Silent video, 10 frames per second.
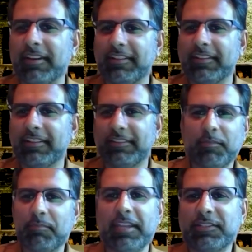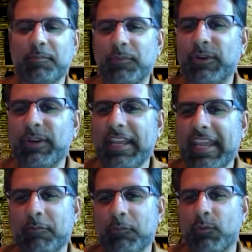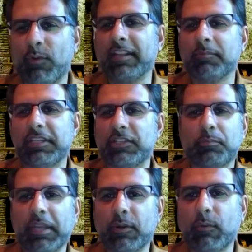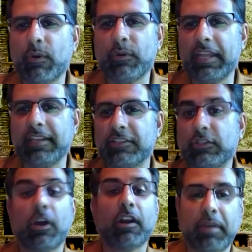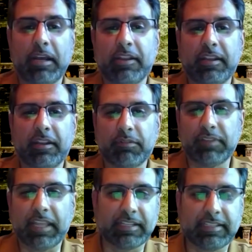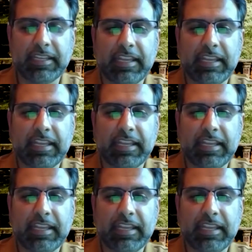They'll give me a page number, and we'll randomly just pick a quote and just talk about it and reflect.